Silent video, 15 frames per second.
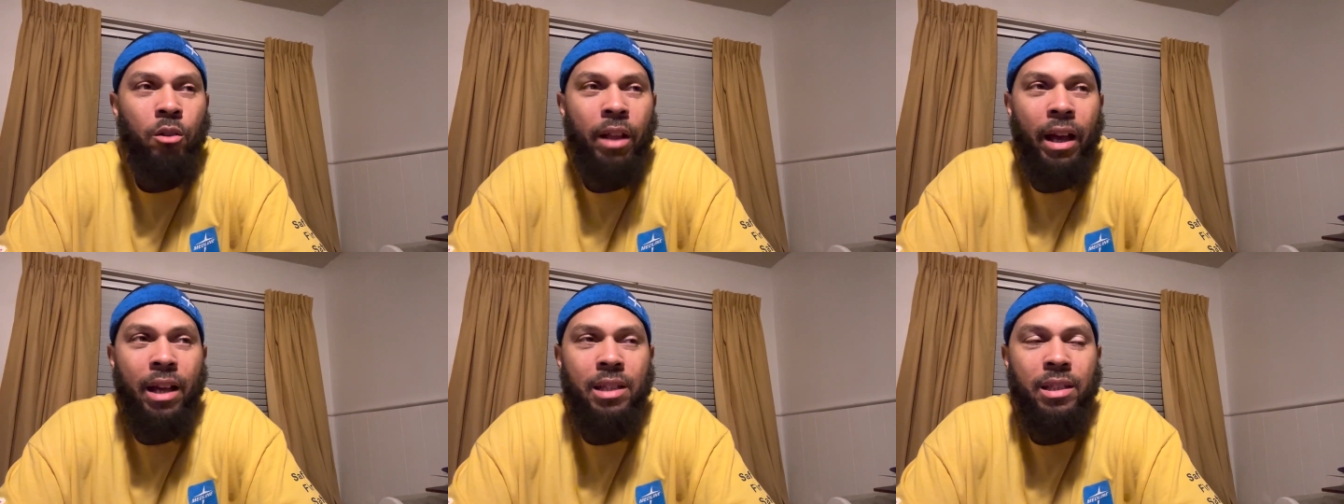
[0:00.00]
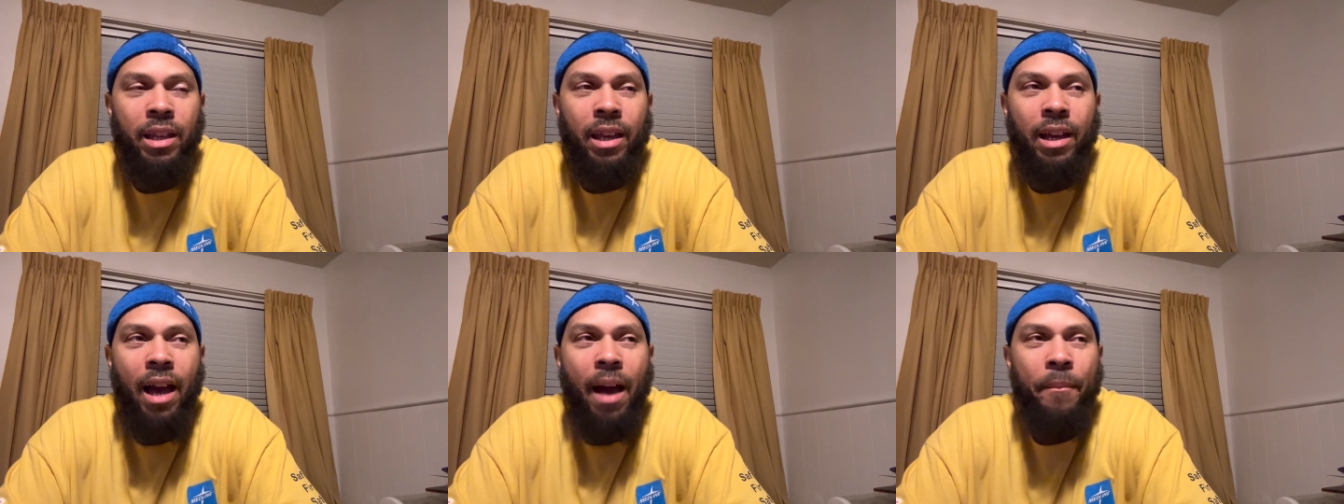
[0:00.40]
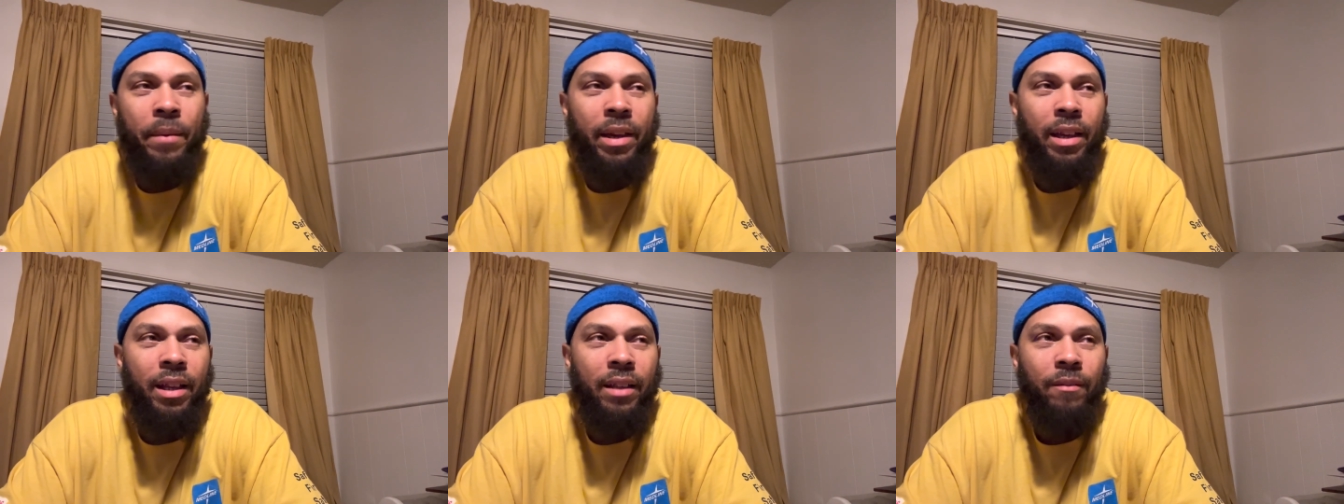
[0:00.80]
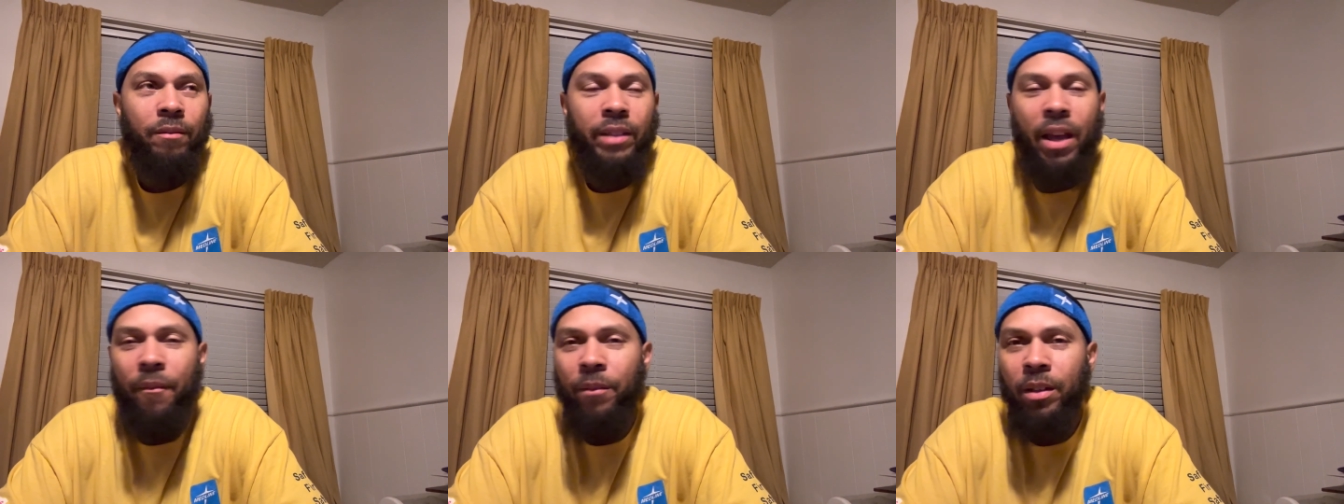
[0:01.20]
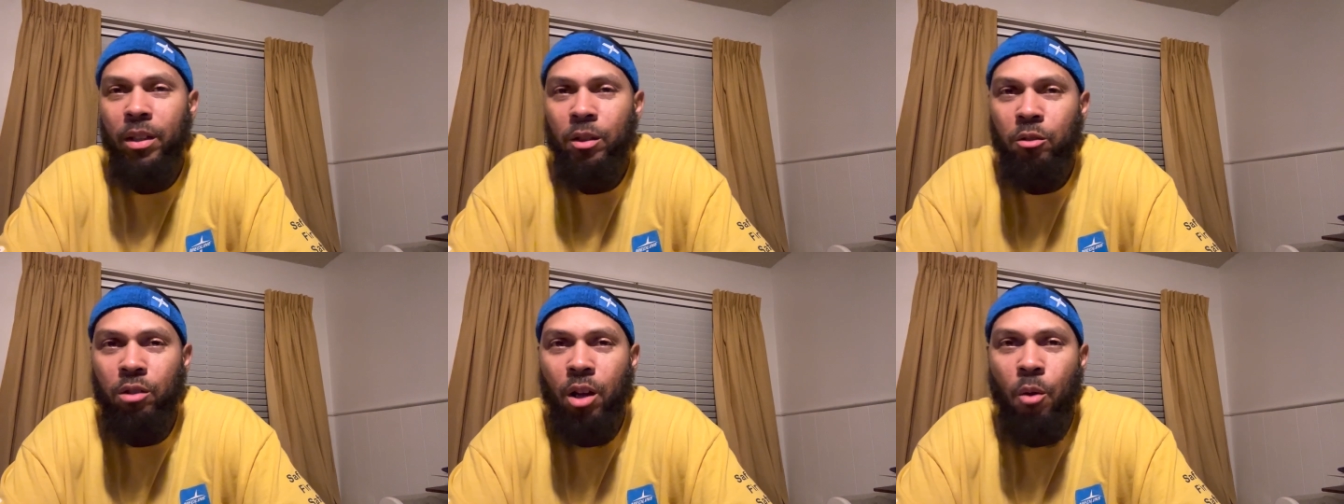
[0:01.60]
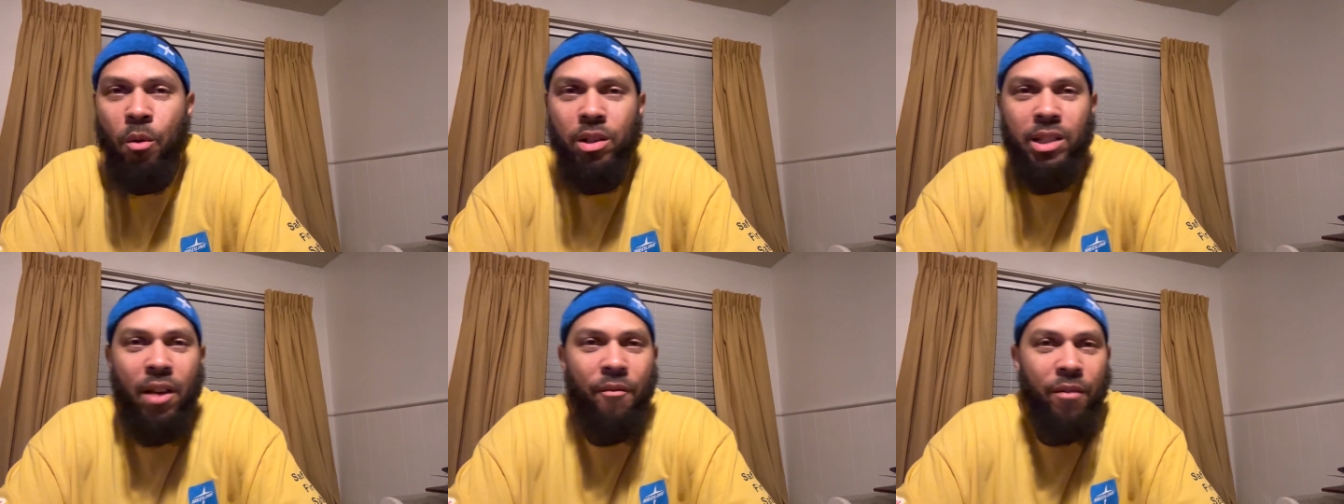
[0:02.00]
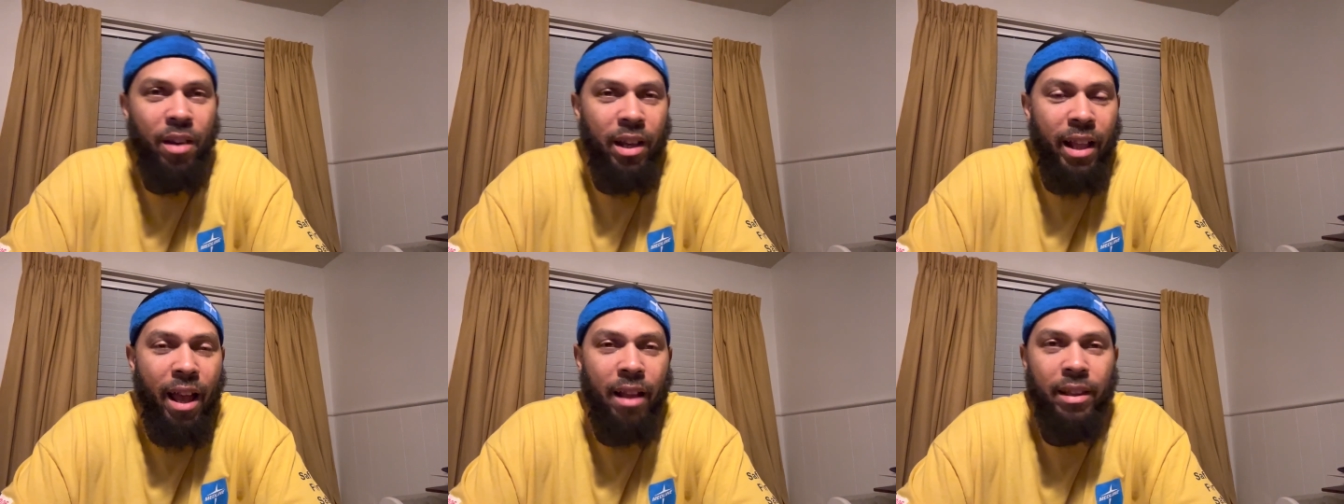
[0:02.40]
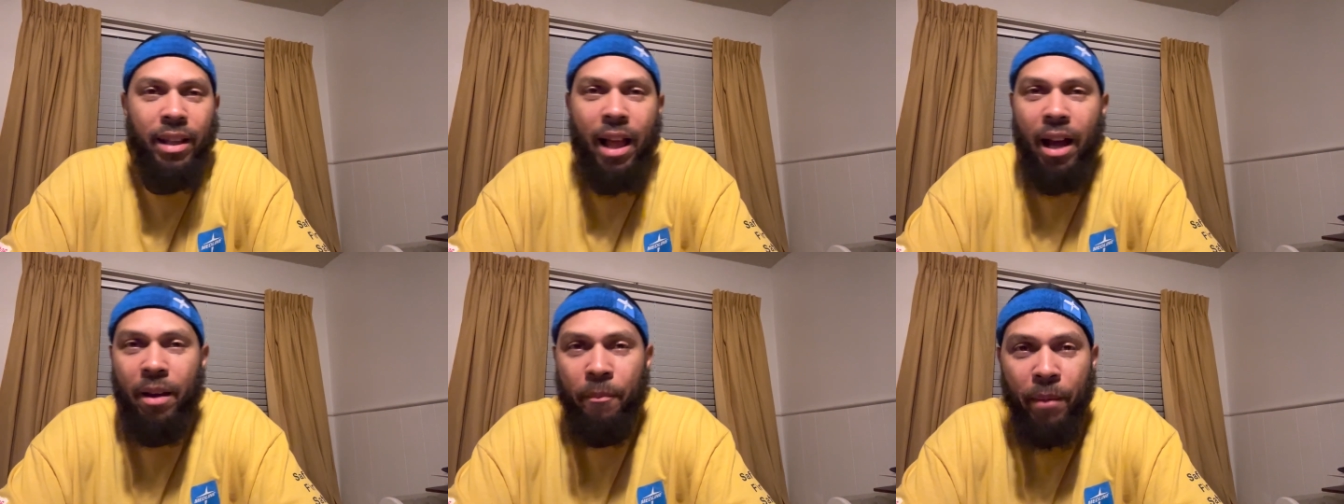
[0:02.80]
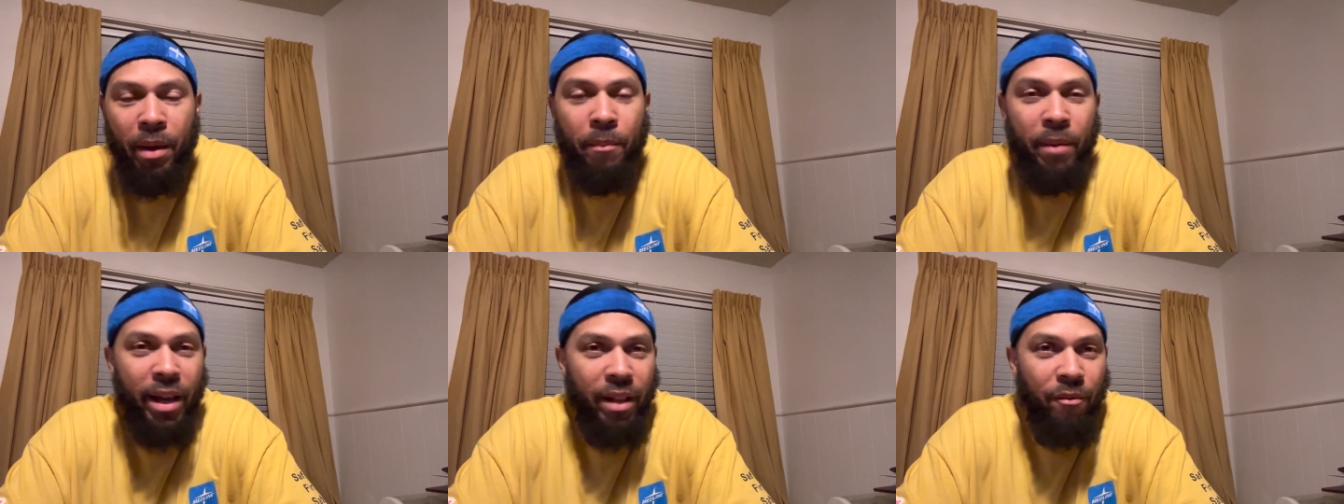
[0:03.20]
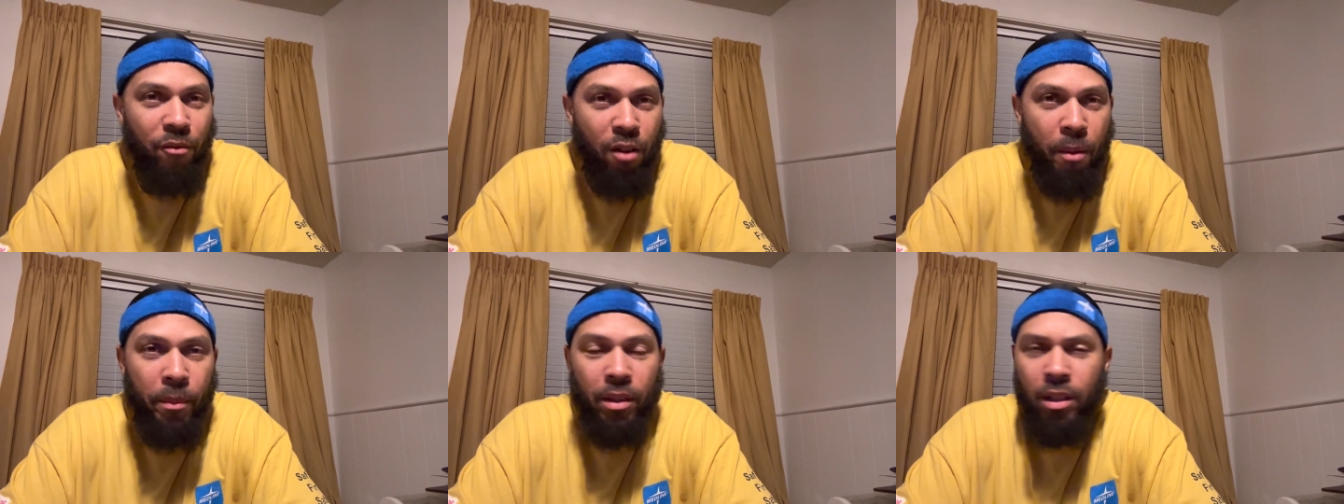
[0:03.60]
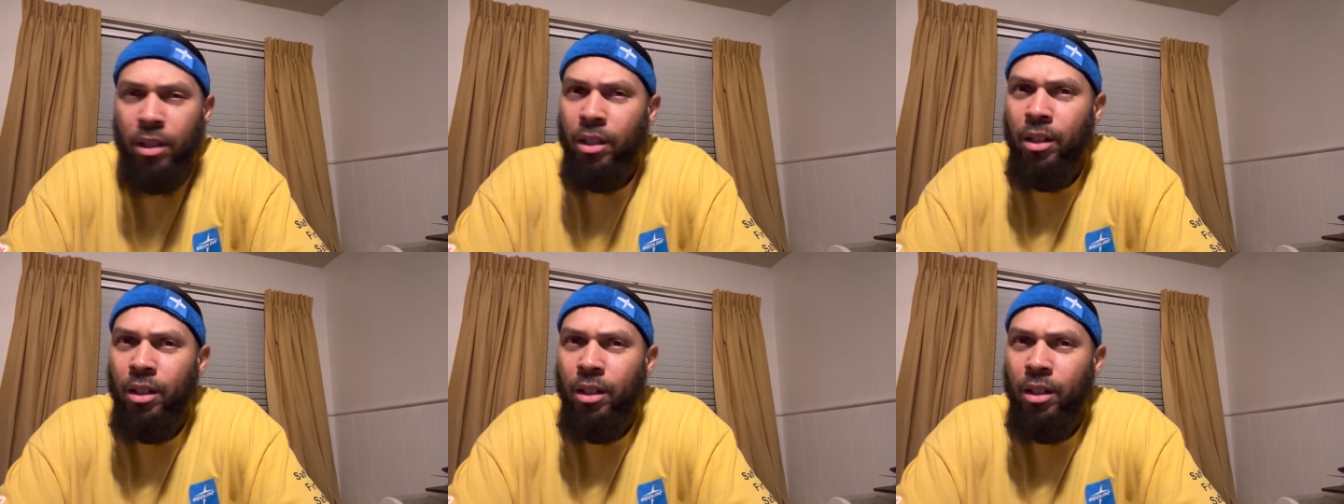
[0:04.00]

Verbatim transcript: Like I say, I mean, definitely, you know, once I figured out that I could make money from it,